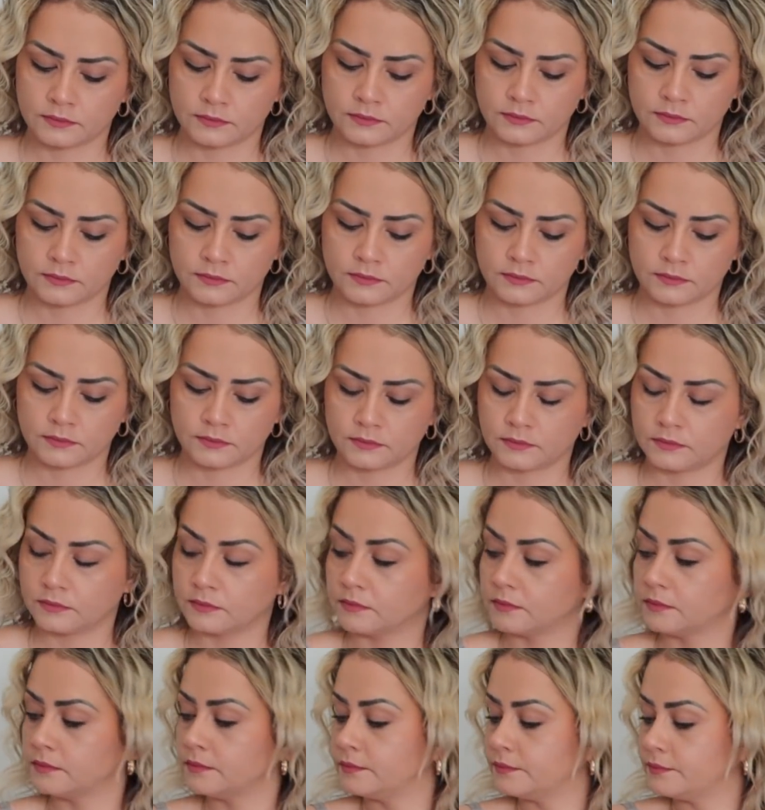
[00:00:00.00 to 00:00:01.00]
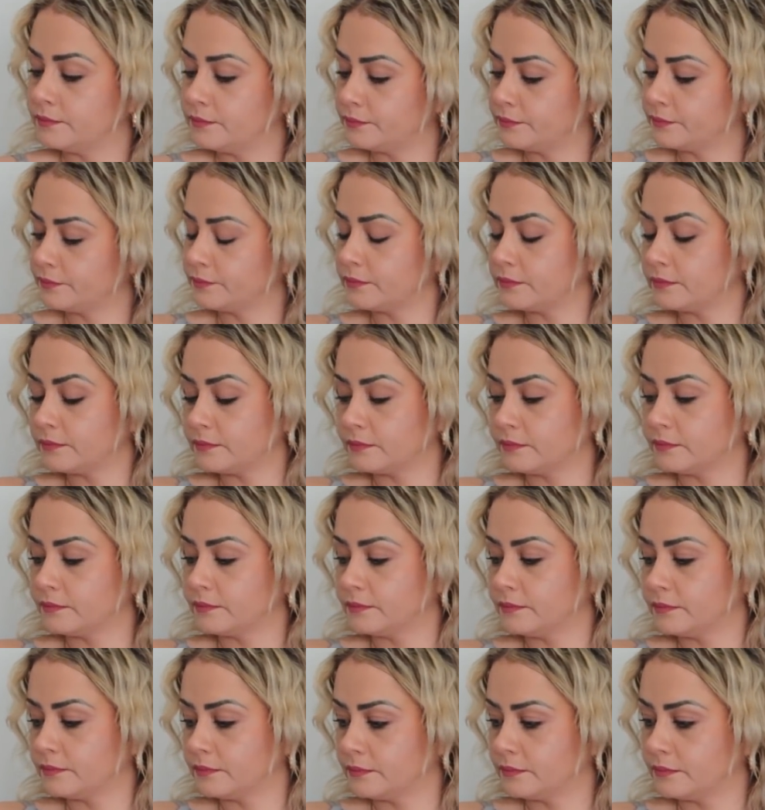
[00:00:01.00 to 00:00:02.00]

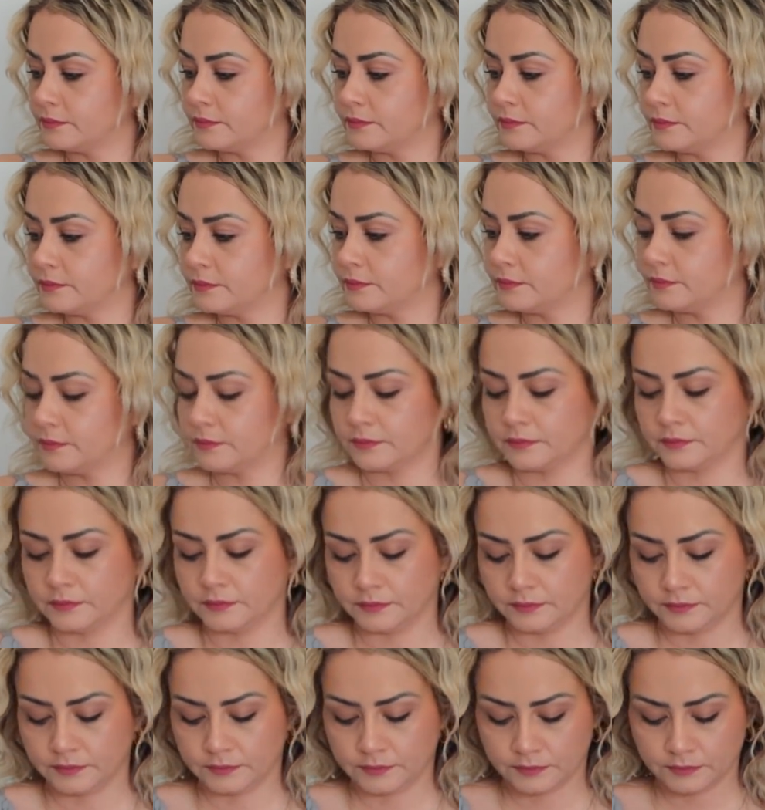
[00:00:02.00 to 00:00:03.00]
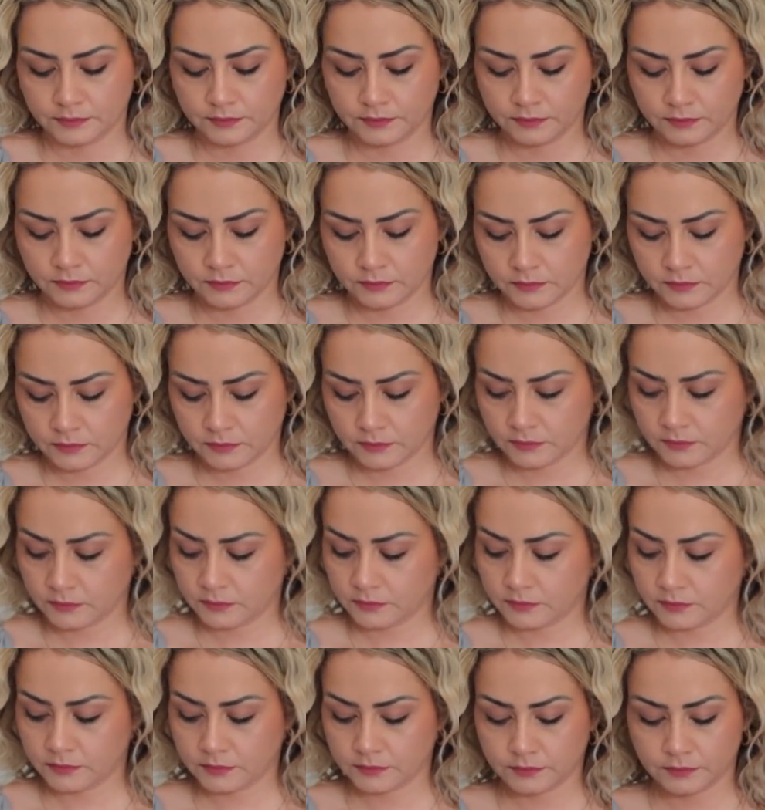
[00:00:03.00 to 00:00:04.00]

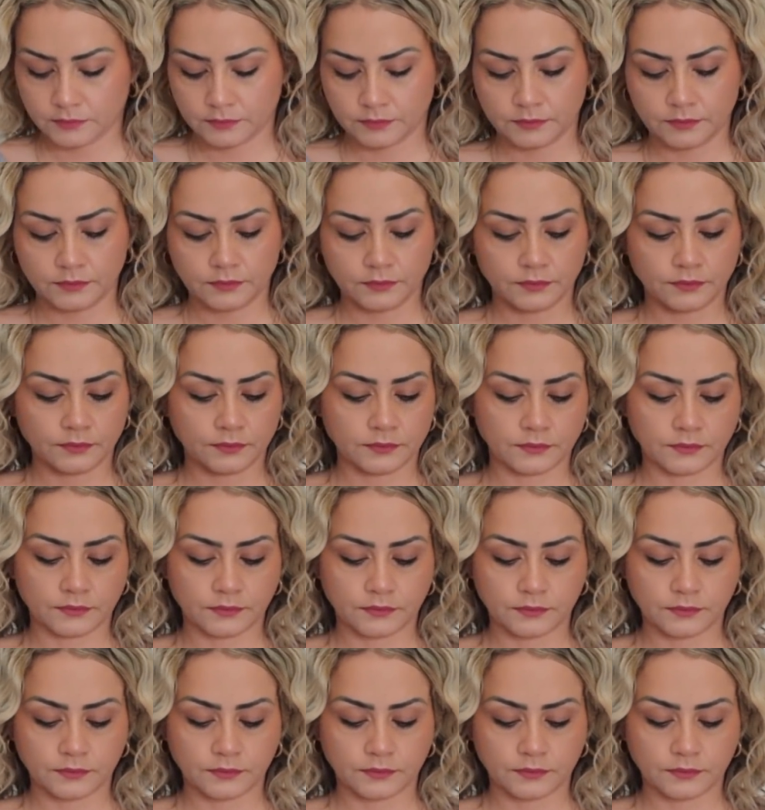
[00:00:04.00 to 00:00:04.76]
(silent)